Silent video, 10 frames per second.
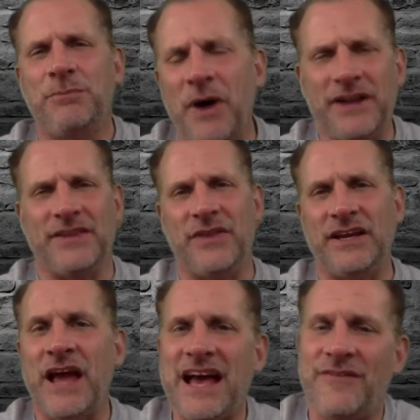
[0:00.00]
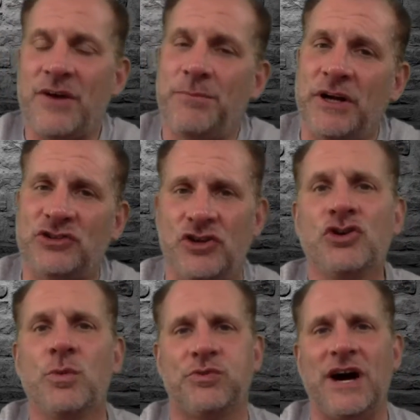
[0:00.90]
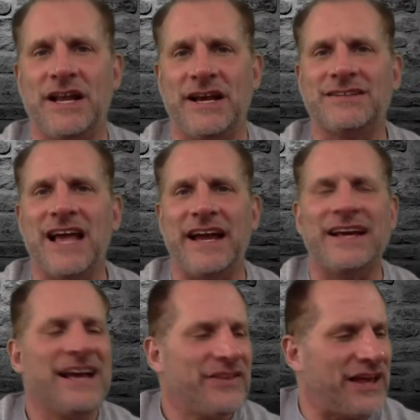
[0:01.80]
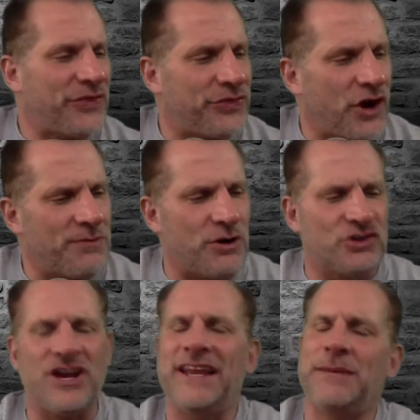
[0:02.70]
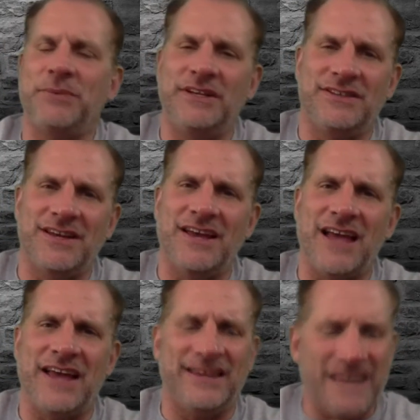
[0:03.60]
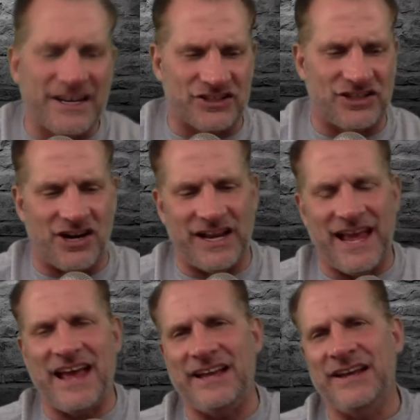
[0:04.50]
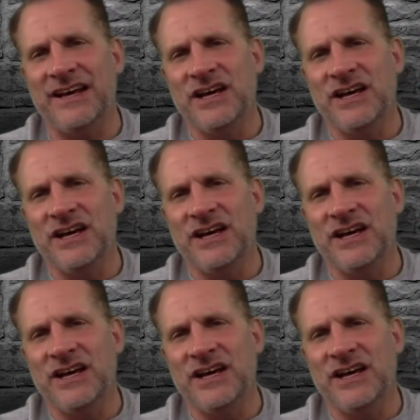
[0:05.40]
but they have a bunch of new products like their Thermogenic BCAA Kickstart and